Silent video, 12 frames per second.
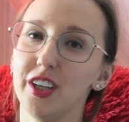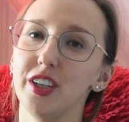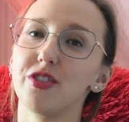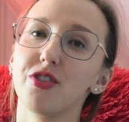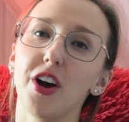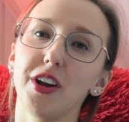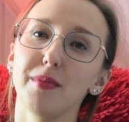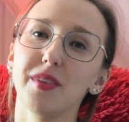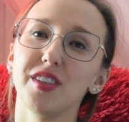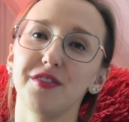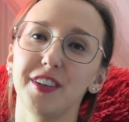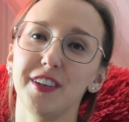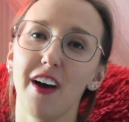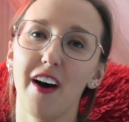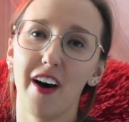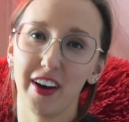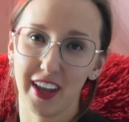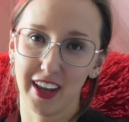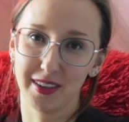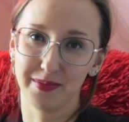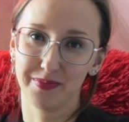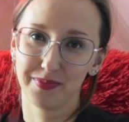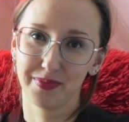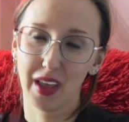Hieronymus van Aken,
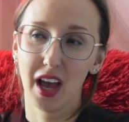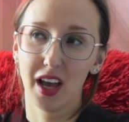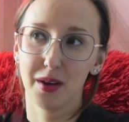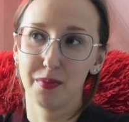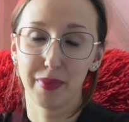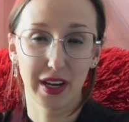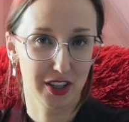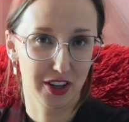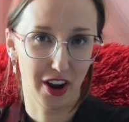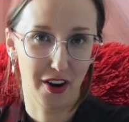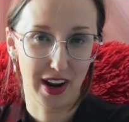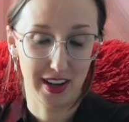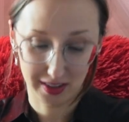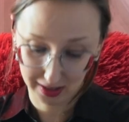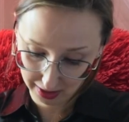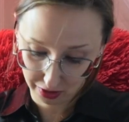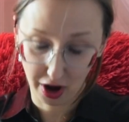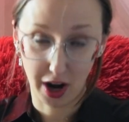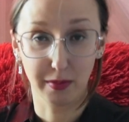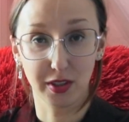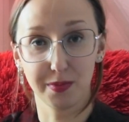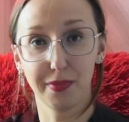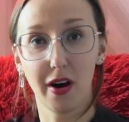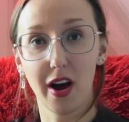better known as Hieronymus
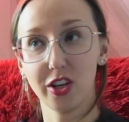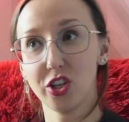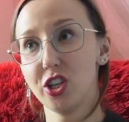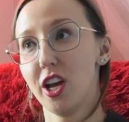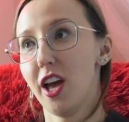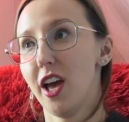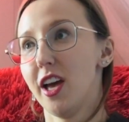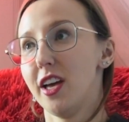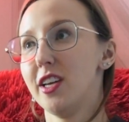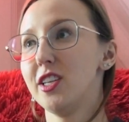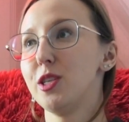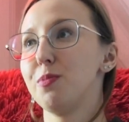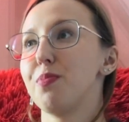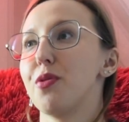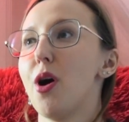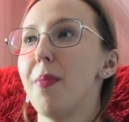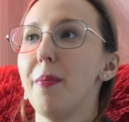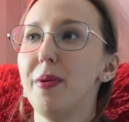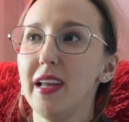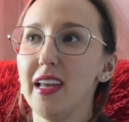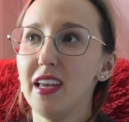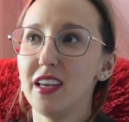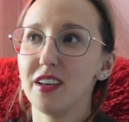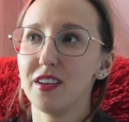Bosch, is
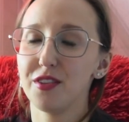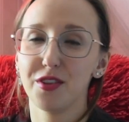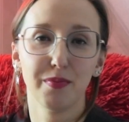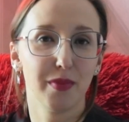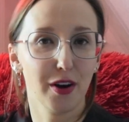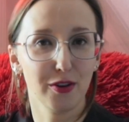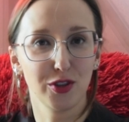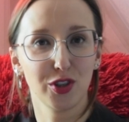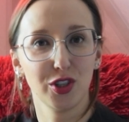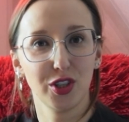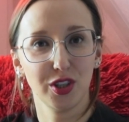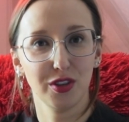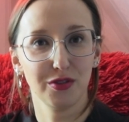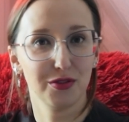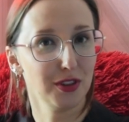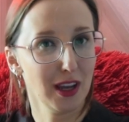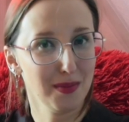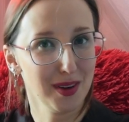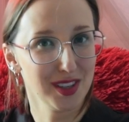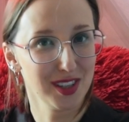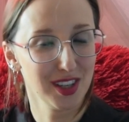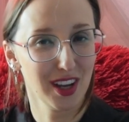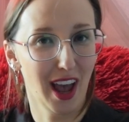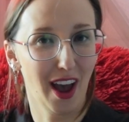probably the most
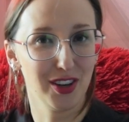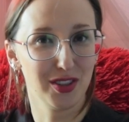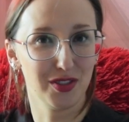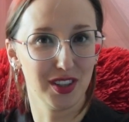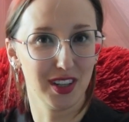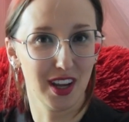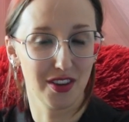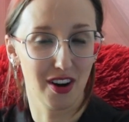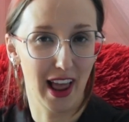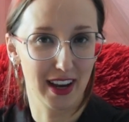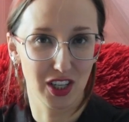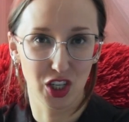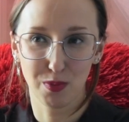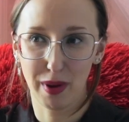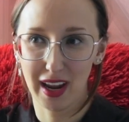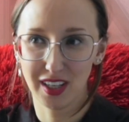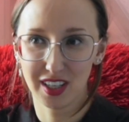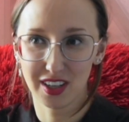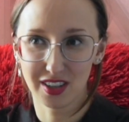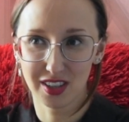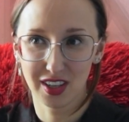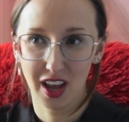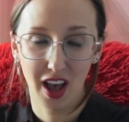famous out of the Netherlandish painters,